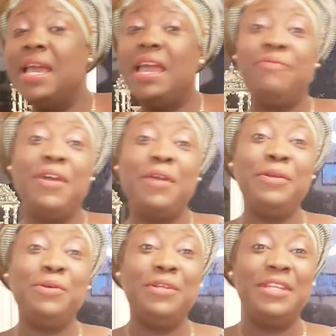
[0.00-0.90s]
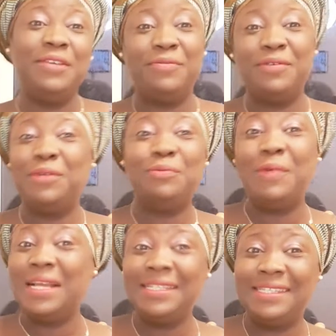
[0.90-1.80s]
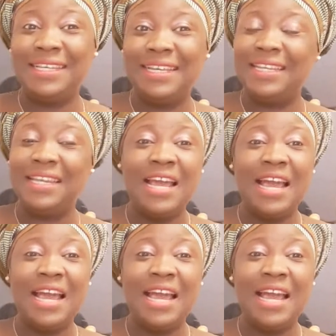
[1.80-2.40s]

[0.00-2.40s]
A very good evening once again.